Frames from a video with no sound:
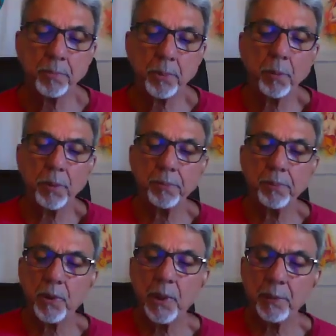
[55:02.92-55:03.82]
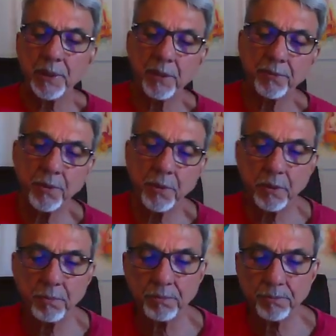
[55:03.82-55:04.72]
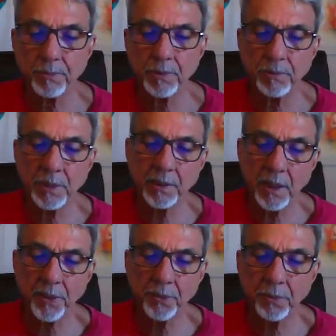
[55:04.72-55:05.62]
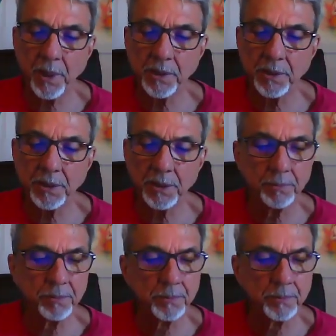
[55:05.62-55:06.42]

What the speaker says: the proper parameter for the entire humanity.